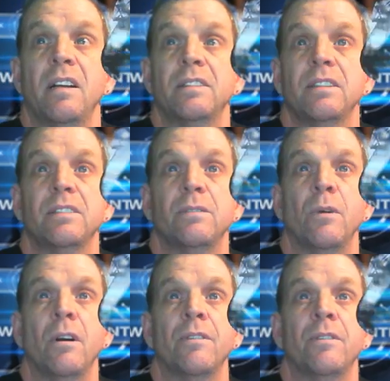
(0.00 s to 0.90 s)
This to
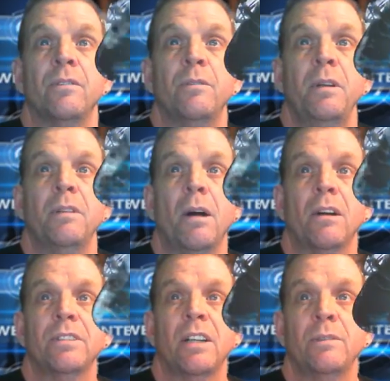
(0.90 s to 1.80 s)
wealth, and to me,
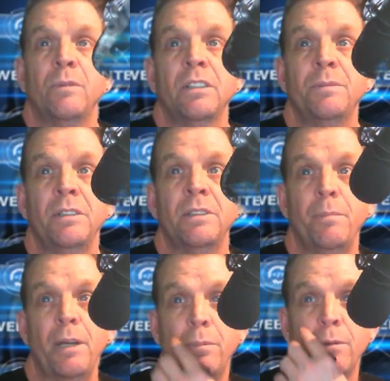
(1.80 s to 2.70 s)
democratizing wealth means that
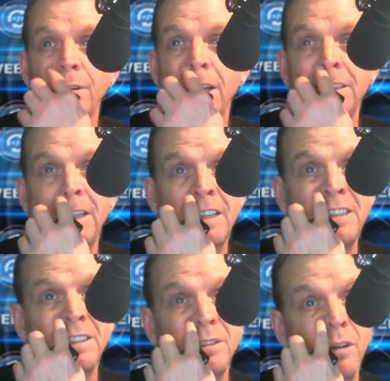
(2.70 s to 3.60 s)
people with less
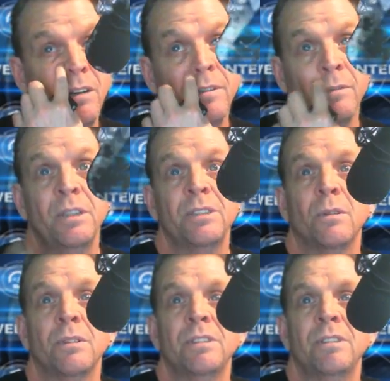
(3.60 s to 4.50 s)
access to wealth and
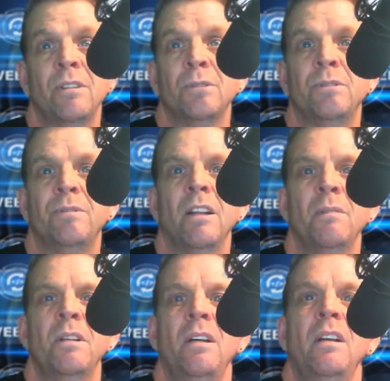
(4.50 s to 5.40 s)
resources know to develop
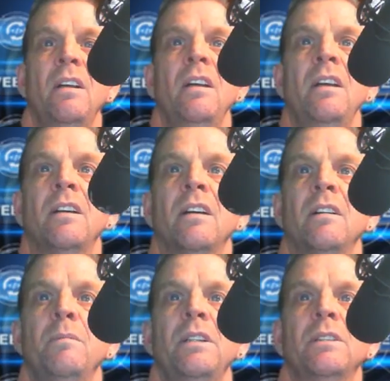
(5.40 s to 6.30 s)

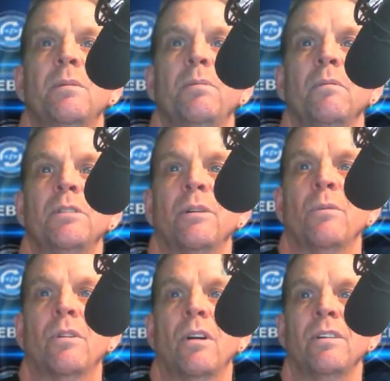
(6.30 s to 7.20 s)
economies, publish their
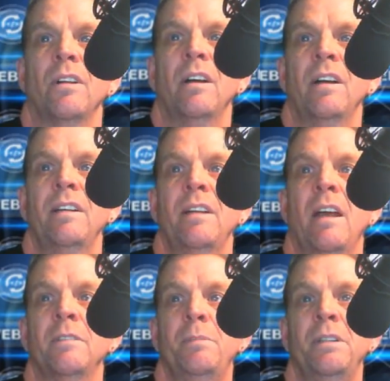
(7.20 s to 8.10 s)
work online,
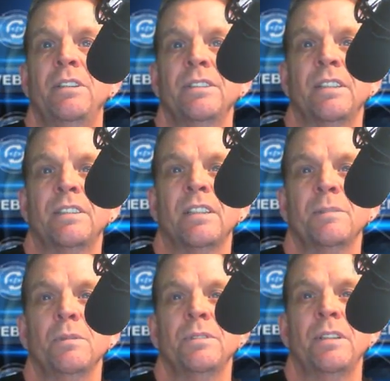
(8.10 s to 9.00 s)
have it be just as
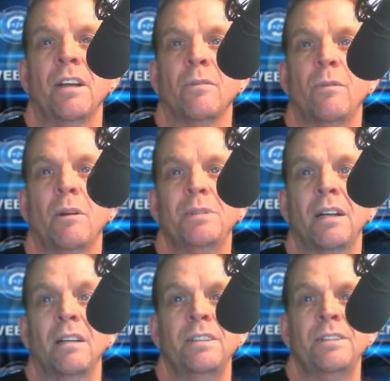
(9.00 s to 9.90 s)
accessible as any other website,
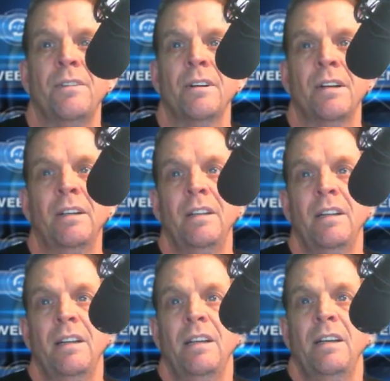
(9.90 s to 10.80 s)
at least in theory.
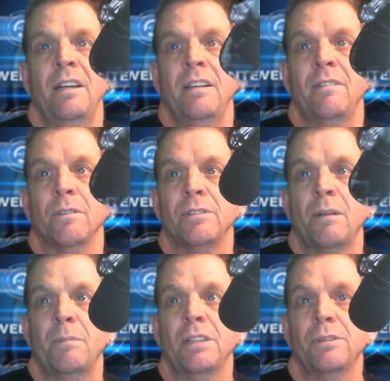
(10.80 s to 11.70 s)
First time
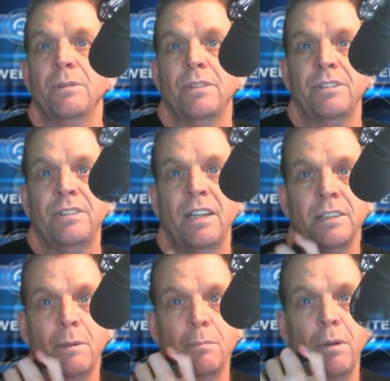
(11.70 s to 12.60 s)
in history such a thing has
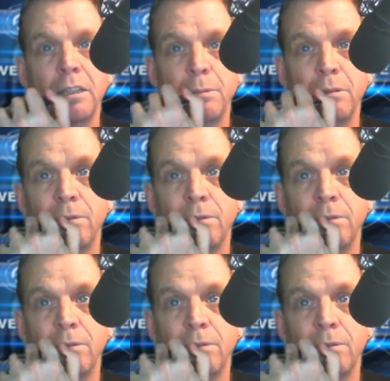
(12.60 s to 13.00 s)
been possible.